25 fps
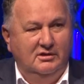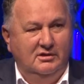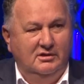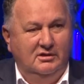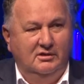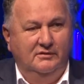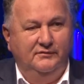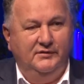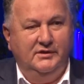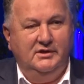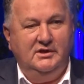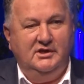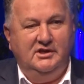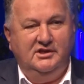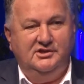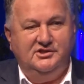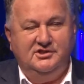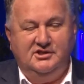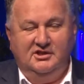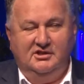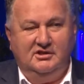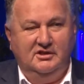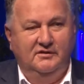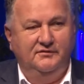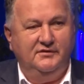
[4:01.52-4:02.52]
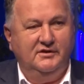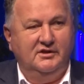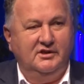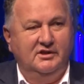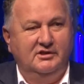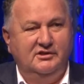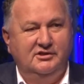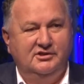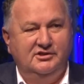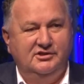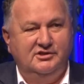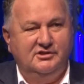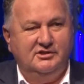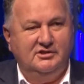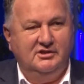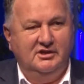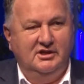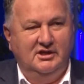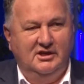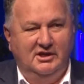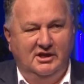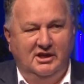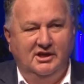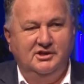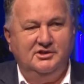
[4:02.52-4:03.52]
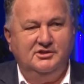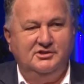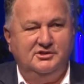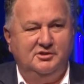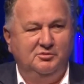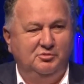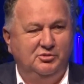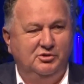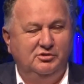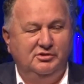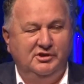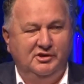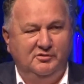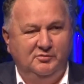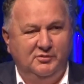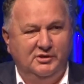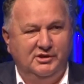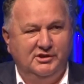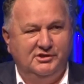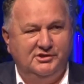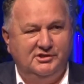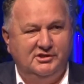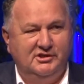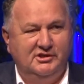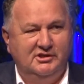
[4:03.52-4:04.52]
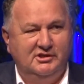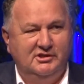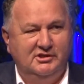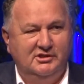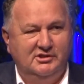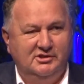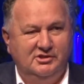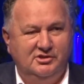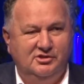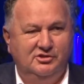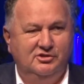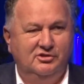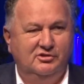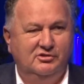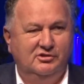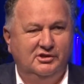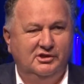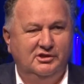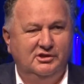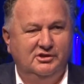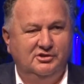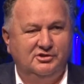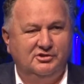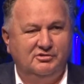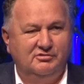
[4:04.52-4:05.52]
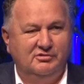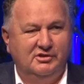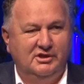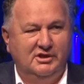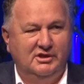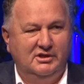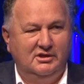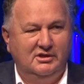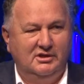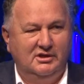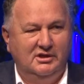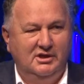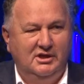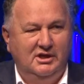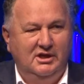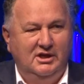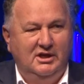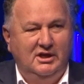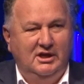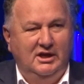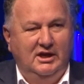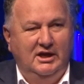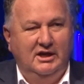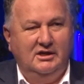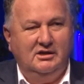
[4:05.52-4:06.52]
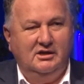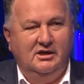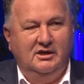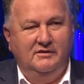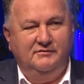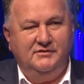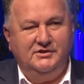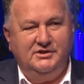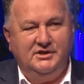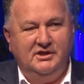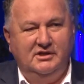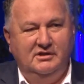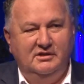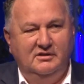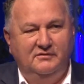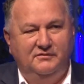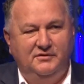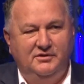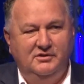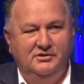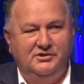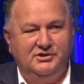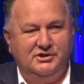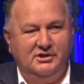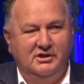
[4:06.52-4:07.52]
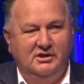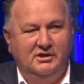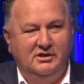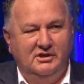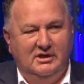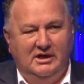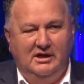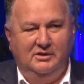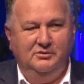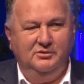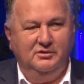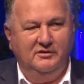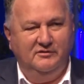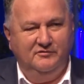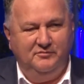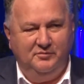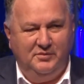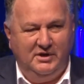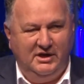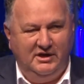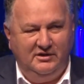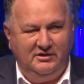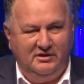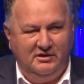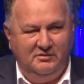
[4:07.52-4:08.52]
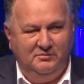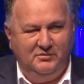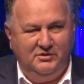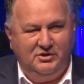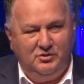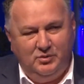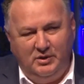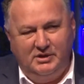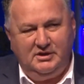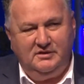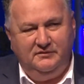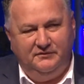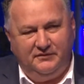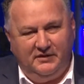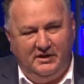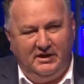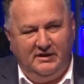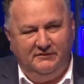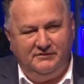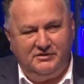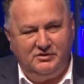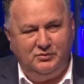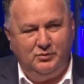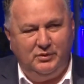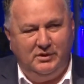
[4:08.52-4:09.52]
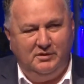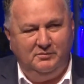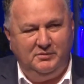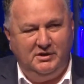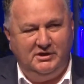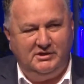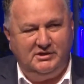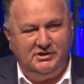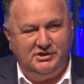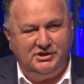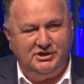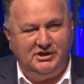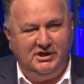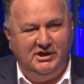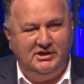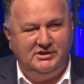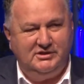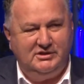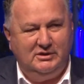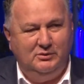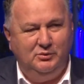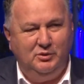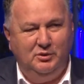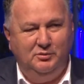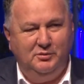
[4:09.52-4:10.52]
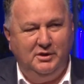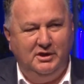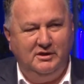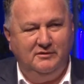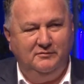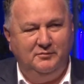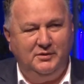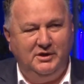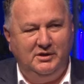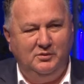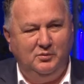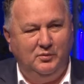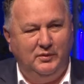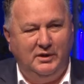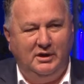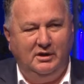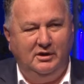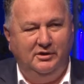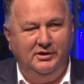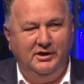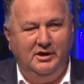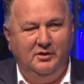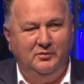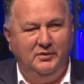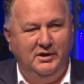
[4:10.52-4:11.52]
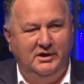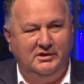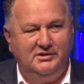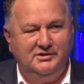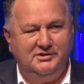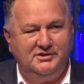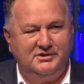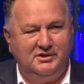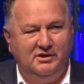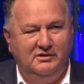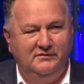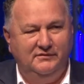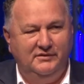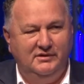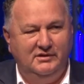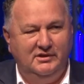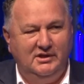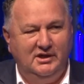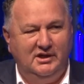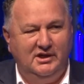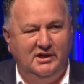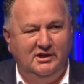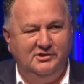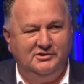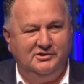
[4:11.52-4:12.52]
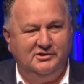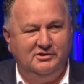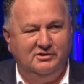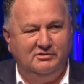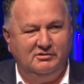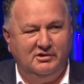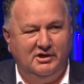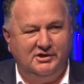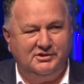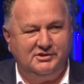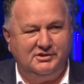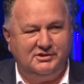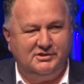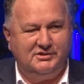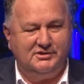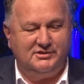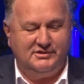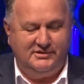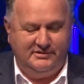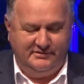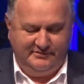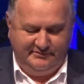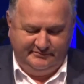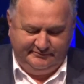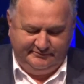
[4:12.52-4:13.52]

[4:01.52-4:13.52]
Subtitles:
of any significance as the building minister to your industry. Had I have seen the future, I would have made them 25 square metre sheds, and we might have been well on our way to solving the housing crisis.